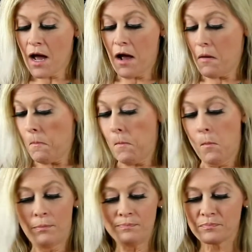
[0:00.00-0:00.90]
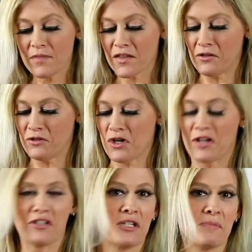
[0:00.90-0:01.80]
The little
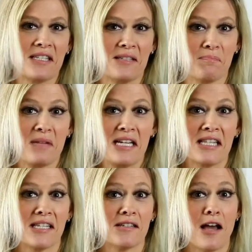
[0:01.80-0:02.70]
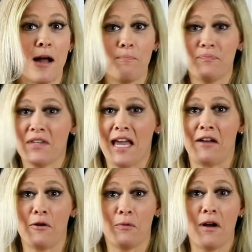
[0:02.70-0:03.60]
chocolate chips and peanuts on top,
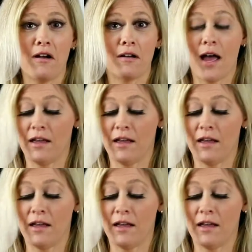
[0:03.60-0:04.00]
can't go wrong.